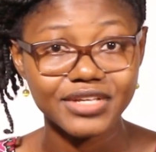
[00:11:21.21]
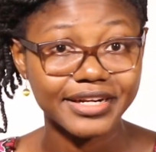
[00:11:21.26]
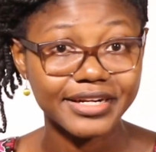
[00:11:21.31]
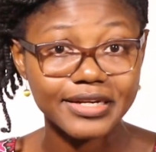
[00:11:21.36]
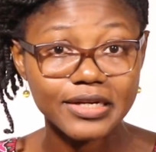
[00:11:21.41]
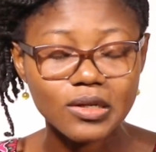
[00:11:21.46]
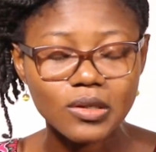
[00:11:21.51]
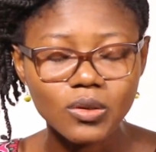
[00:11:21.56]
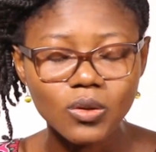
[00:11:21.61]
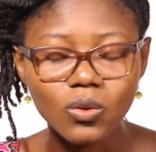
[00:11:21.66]
I
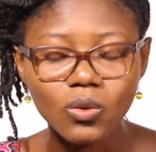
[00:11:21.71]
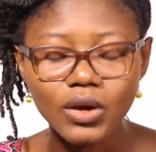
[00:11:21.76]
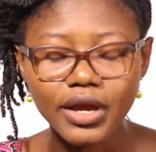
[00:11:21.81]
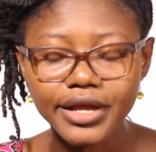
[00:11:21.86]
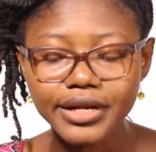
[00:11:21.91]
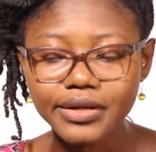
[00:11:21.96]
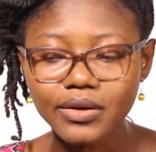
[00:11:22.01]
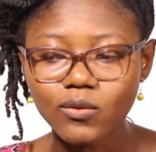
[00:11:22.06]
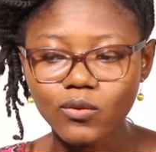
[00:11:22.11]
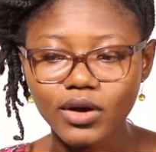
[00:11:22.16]
didn't know
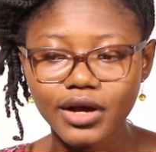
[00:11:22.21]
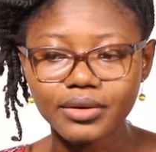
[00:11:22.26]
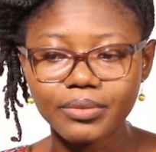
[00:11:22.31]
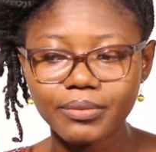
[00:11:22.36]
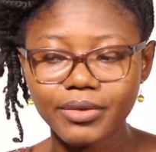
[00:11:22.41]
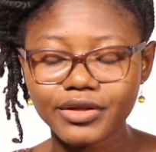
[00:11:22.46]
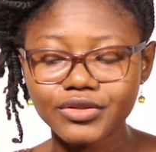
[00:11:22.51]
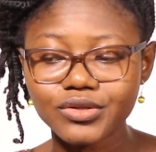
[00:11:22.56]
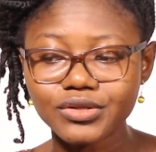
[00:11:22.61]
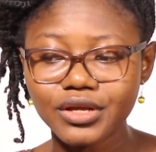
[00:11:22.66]
anyone,
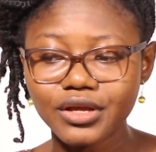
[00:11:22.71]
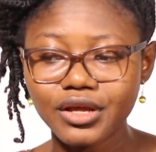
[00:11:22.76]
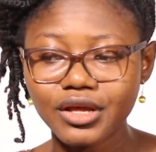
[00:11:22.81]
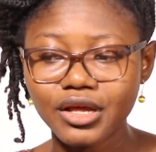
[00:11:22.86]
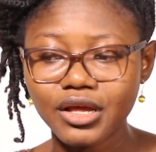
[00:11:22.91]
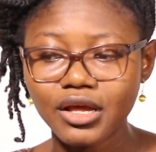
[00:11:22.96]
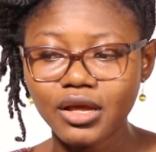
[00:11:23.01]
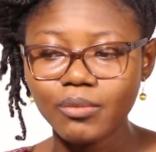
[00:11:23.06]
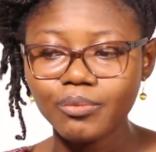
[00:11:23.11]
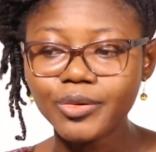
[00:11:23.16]
but
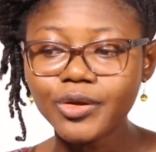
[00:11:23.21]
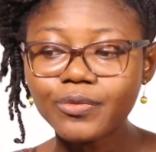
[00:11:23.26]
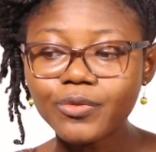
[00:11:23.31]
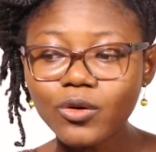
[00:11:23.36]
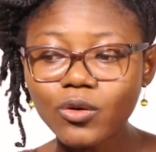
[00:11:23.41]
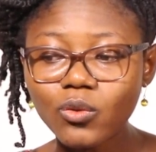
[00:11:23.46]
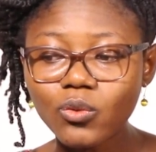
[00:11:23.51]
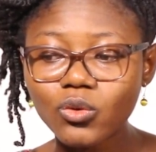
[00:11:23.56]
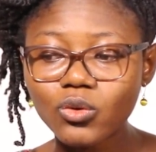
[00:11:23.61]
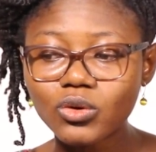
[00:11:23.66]

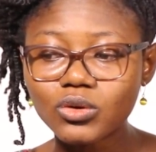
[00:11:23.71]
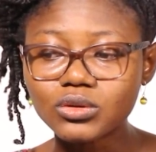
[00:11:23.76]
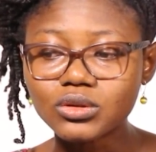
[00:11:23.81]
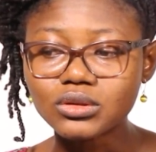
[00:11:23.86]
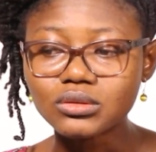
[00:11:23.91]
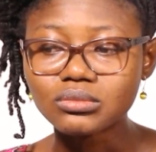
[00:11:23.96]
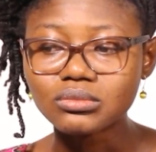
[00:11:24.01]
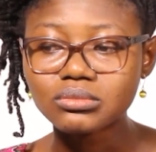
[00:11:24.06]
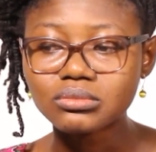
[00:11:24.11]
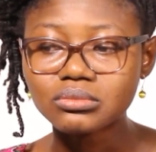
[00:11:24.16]
people
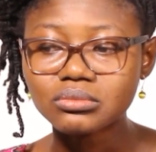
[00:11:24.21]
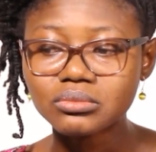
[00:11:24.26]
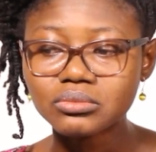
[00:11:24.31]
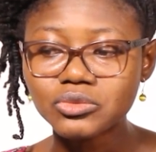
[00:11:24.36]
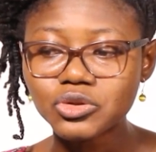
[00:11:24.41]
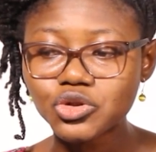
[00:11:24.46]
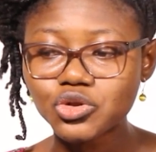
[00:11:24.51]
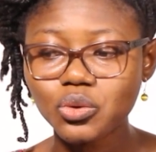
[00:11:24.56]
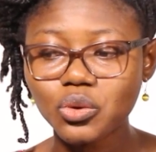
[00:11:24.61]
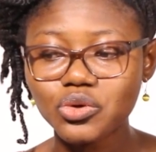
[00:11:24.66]
will
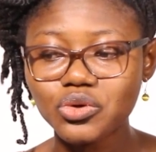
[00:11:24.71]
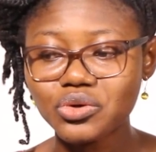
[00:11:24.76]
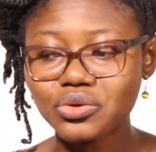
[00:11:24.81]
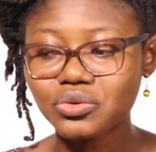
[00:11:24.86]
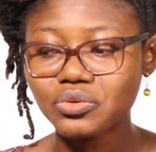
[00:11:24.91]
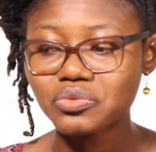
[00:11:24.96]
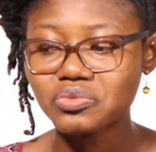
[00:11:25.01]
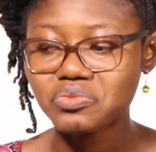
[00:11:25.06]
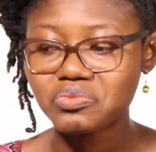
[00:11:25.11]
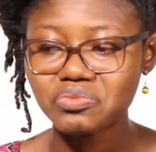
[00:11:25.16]
show
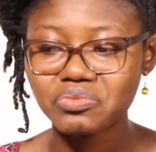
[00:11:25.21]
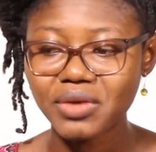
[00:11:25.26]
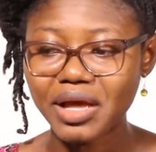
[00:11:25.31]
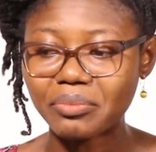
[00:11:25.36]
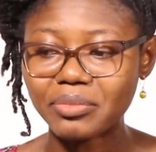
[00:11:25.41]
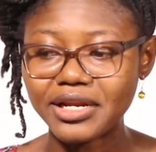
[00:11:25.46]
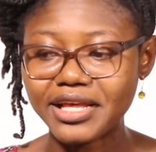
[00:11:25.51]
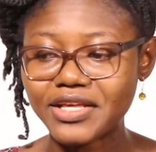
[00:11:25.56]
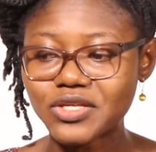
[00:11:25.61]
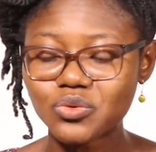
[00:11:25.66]
you a
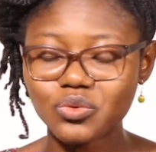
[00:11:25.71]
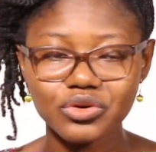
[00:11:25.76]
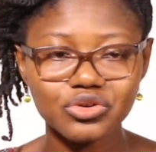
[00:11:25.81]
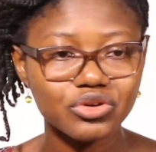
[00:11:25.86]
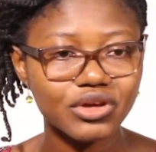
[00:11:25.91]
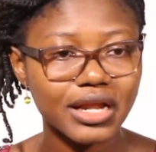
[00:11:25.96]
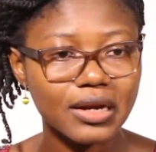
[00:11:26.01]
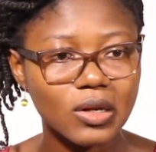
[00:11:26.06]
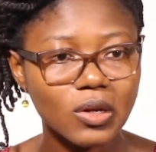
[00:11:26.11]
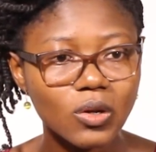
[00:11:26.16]
place when
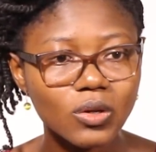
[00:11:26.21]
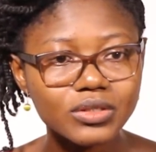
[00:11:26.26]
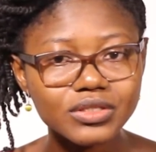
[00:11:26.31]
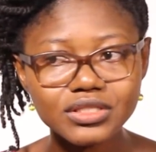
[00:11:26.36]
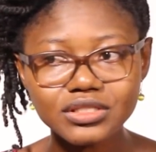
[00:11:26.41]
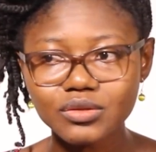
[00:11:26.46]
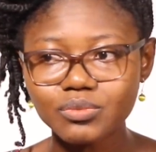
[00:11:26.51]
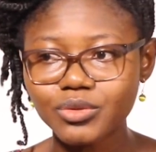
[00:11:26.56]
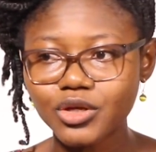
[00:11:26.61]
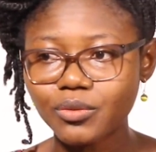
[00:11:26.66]
you are
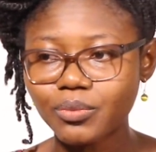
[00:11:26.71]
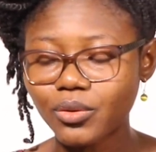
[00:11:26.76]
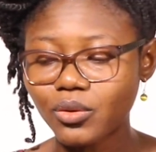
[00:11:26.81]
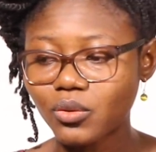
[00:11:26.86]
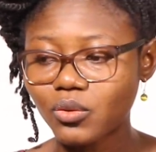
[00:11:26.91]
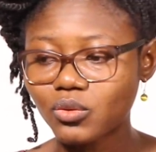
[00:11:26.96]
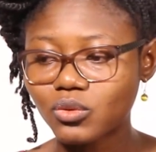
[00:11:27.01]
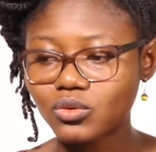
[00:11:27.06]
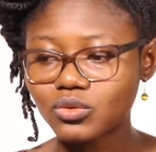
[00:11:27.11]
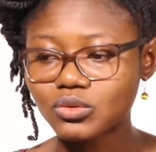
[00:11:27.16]
lost.
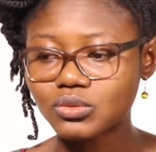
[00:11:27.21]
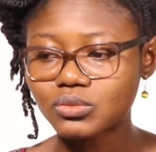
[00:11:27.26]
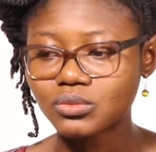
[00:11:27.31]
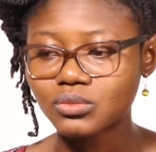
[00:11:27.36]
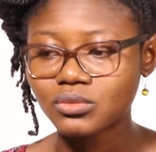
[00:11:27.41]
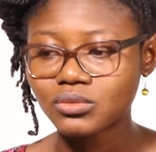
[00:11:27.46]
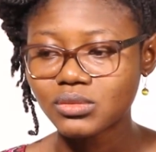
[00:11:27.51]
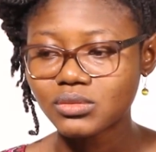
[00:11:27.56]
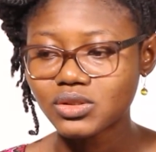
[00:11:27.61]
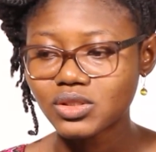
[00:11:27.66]
People will
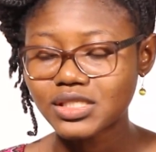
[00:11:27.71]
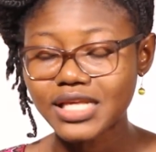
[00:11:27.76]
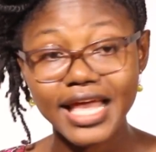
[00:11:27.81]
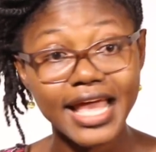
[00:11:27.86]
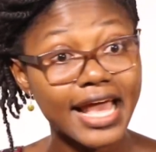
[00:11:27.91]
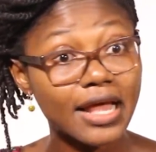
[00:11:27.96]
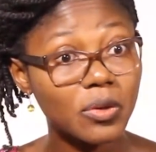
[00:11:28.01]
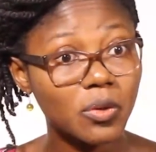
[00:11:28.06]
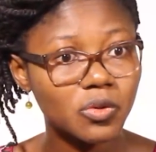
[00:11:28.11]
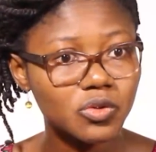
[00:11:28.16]
say
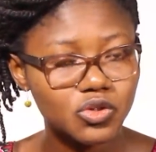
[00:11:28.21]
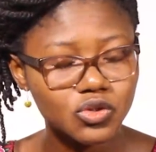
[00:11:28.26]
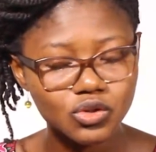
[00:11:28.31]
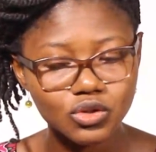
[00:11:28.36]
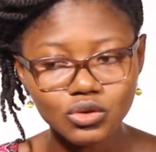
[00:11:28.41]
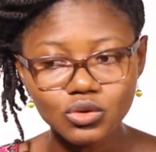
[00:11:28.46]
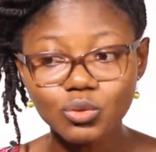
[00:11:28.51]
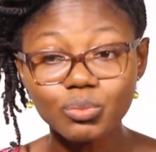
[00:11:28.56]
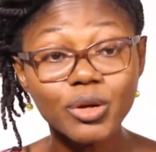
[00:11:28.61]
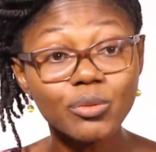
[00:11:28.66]
hello to
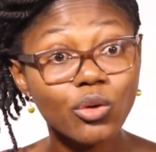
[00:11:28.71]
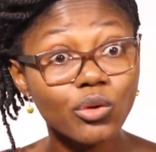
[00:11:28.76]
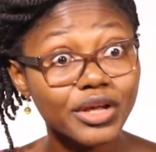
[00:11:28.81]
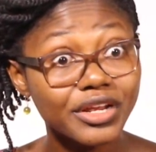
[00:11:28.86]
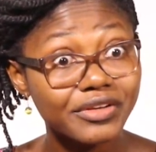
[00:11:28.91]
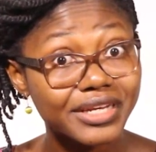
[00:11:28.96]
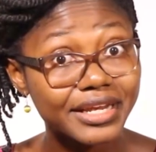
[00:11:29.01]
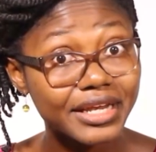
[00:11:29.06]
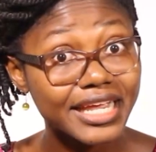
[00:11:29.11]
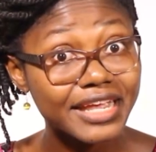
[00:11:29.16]
you. People
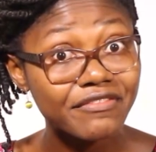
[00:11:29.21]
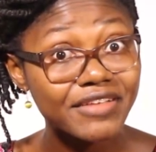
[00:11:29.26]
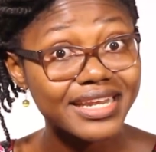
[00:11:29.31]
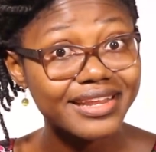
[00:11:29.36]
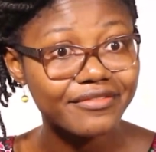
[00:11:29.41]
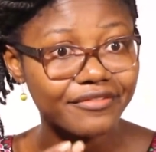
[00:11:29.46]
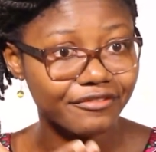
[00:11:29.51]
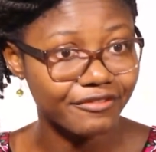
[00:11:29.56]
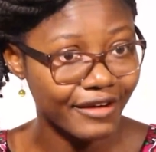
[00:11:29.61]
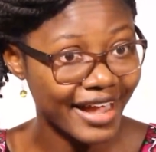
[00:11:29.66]
will even
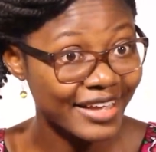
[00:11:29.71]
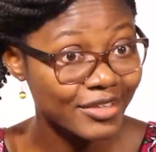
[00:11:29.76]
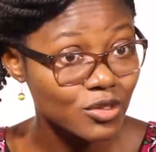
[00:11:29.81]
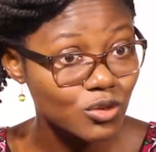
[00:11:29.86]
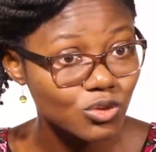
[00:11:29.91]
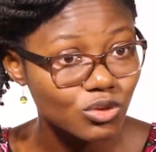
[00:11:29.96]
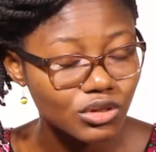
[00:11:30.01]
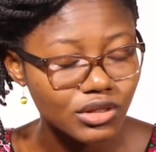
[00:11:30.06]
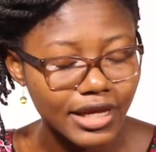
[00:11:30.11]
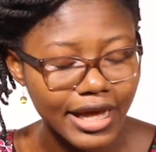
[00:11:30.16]
invite you
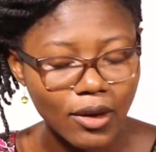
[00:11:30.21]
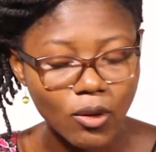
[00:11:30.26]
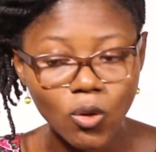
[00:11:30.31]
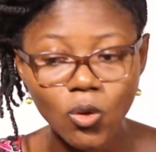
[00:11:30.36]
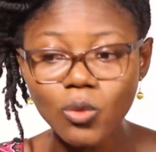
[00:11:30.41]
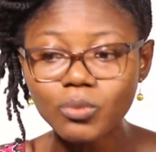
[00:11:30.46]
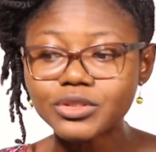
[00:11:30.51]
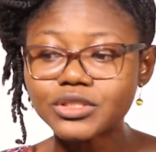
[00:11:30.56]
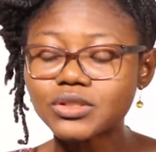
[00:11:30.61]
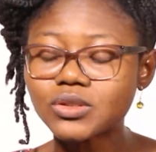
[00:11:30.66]
to their
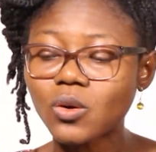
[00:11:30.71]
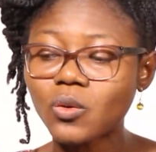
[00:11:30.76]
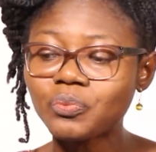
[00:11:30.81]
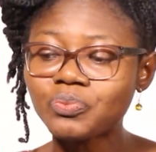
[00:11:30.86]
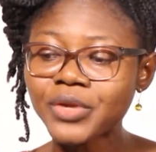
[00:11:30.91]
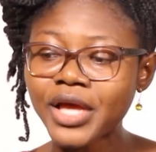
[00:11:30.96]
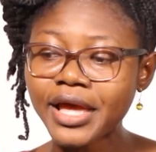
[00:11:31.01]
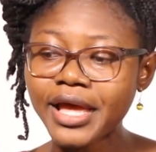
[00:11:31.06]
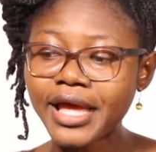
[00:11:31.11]
homes. So